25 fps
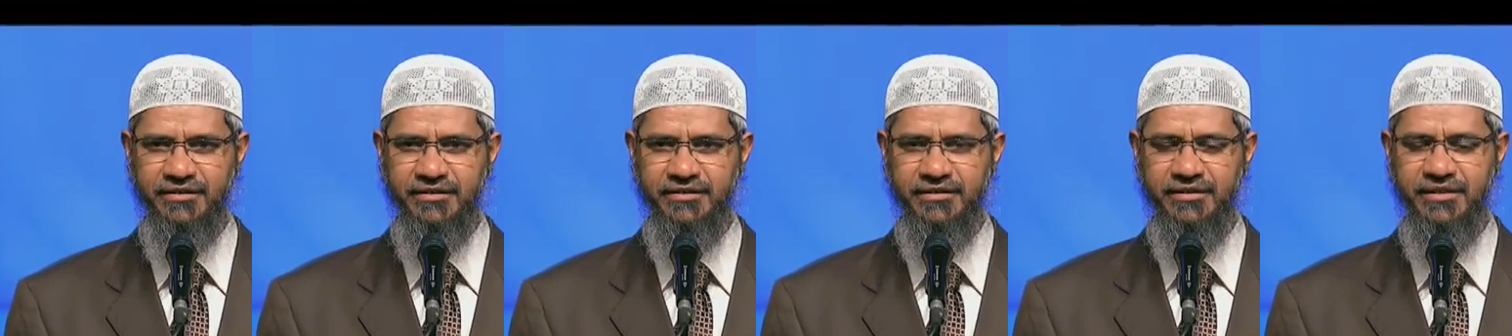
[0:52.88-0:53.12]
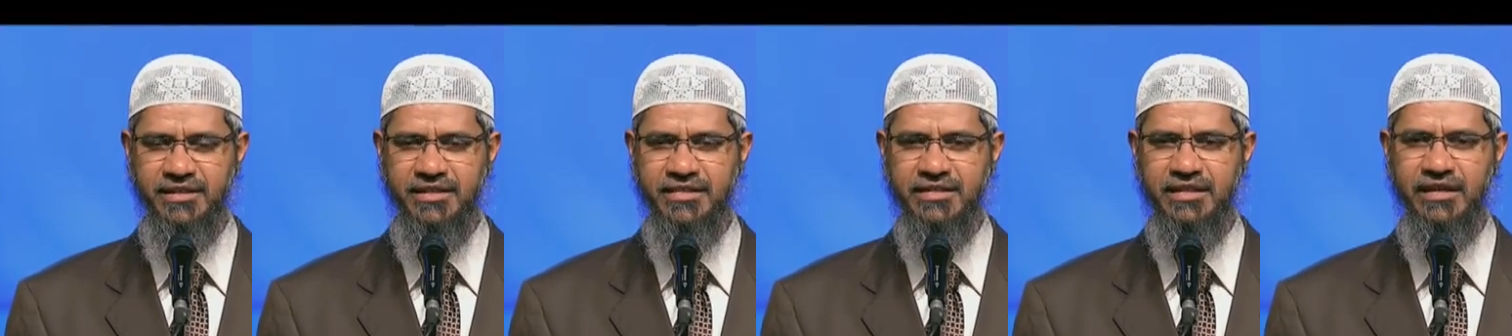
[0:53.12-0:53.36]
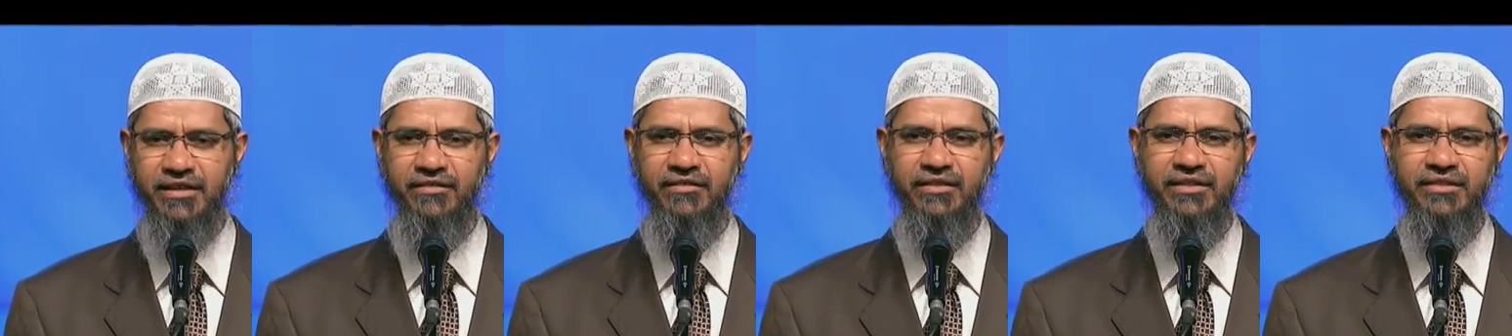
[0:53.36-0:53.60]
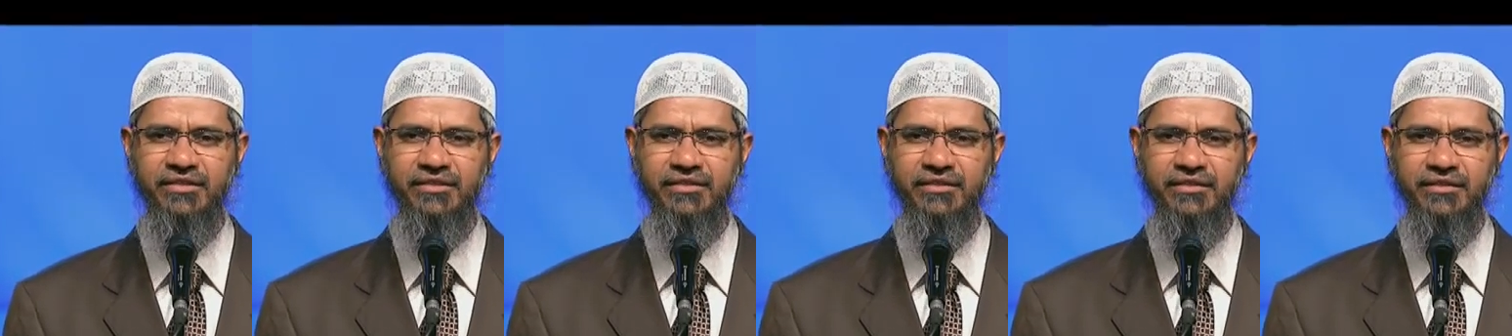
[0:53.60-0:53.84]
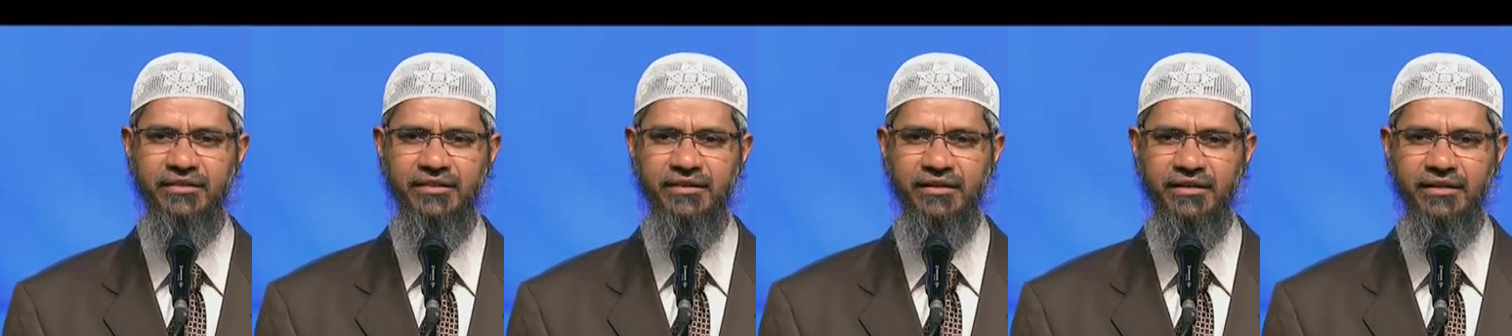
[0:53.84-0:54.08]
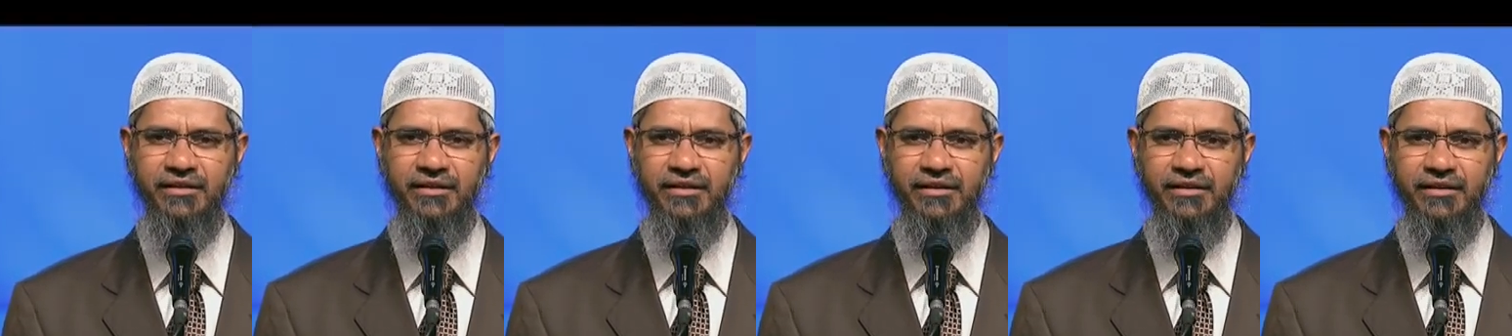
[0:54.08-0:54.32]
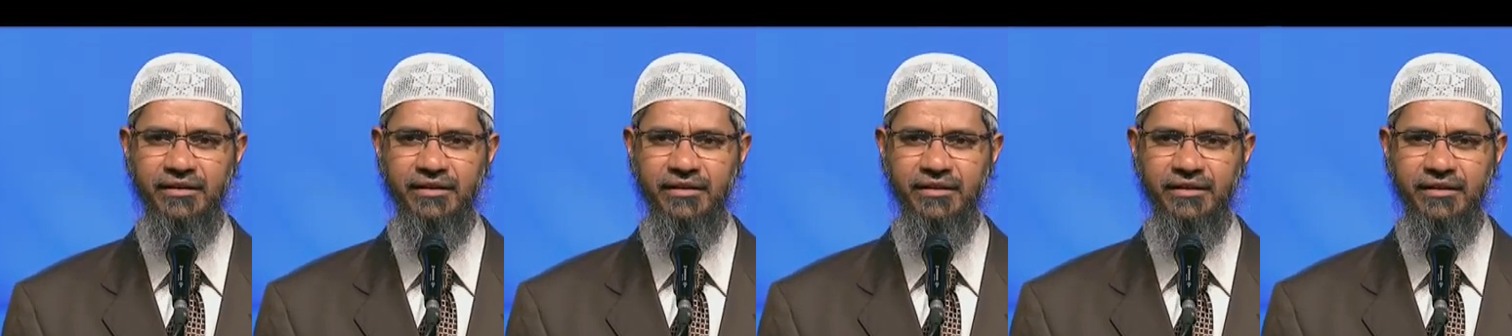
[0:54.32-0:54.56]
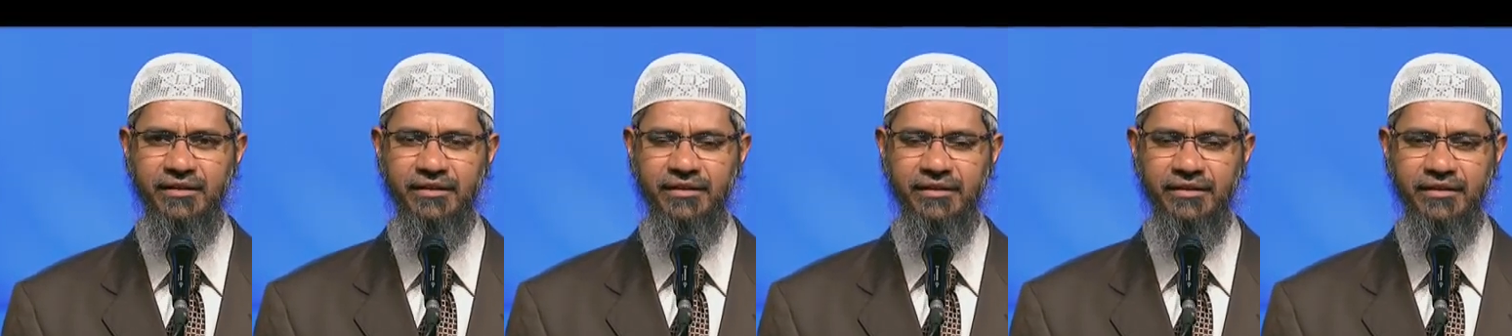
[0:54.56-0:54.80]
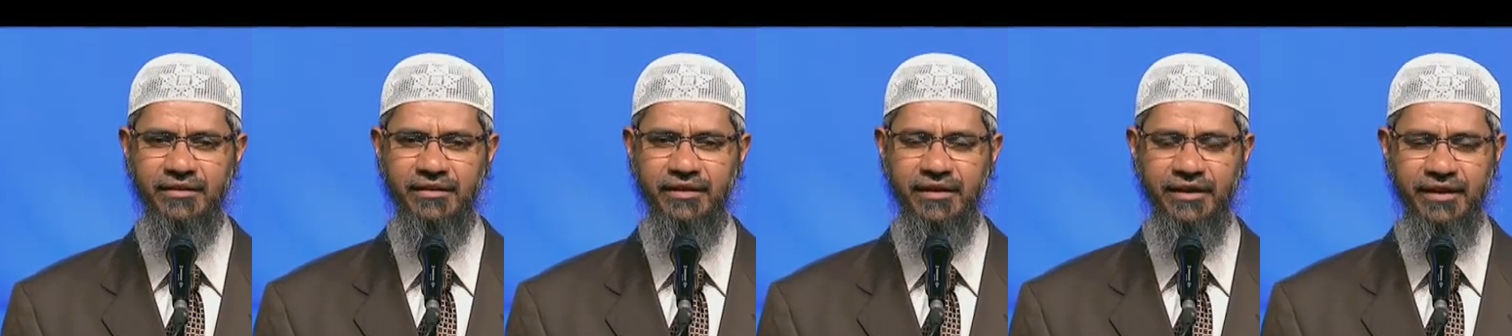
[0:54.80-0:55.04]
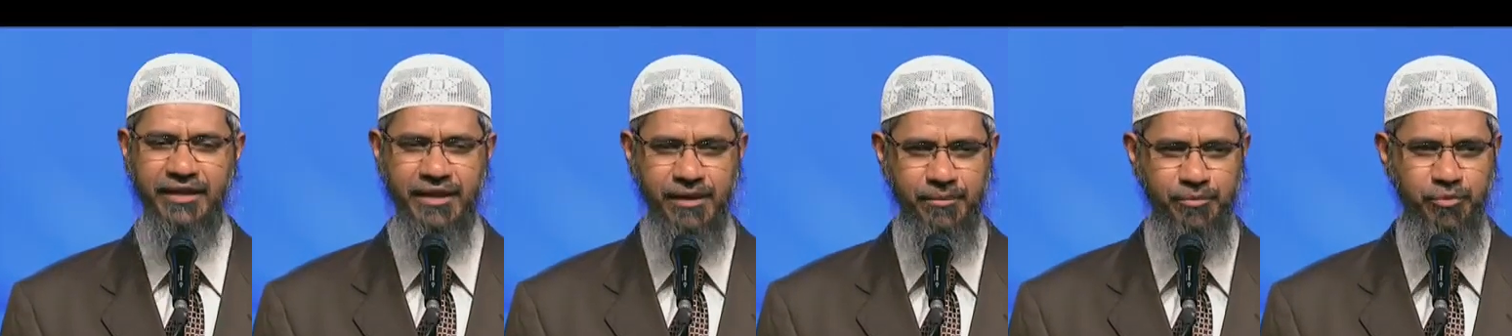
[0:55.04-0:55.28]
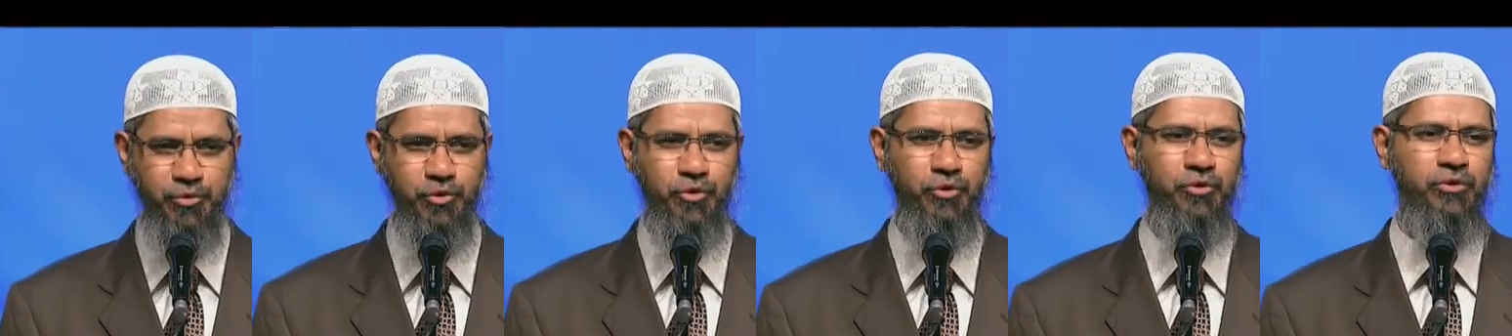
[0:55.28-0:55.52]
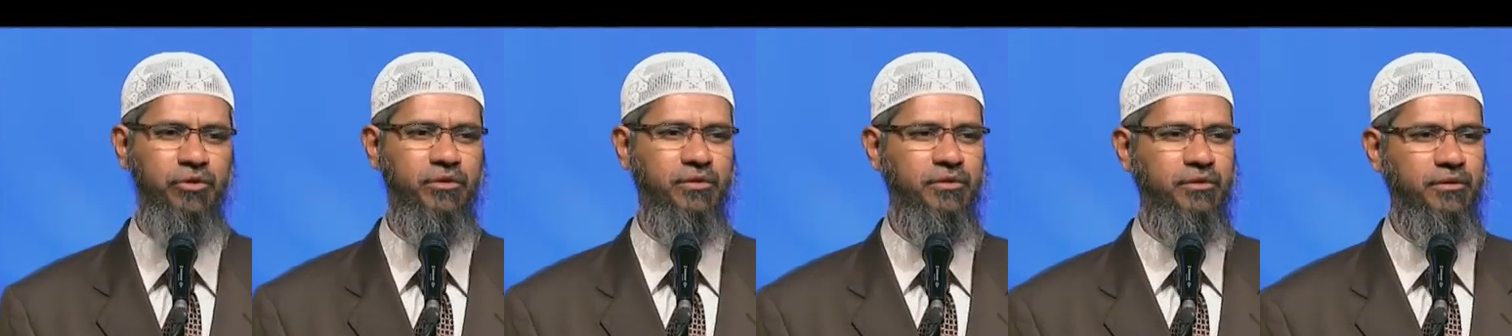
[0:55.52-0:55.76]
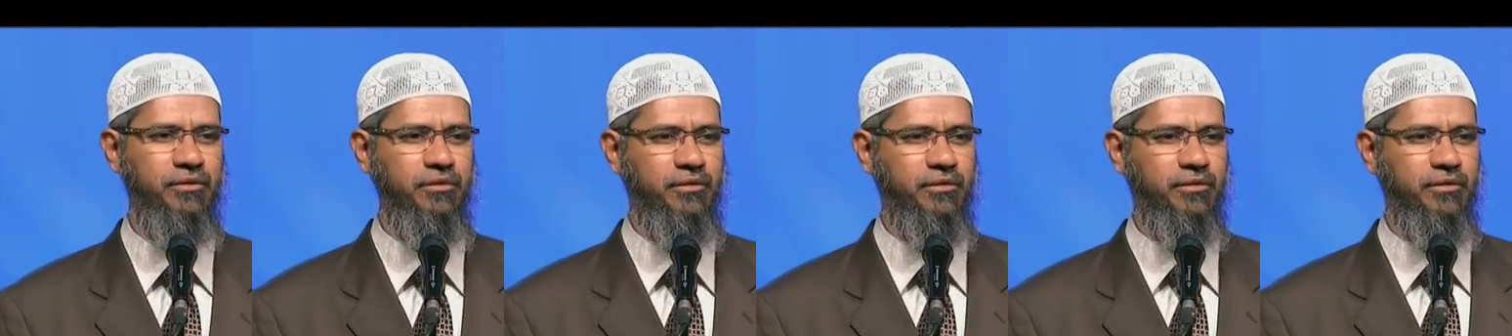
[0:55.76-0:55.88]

She's given the Hebrew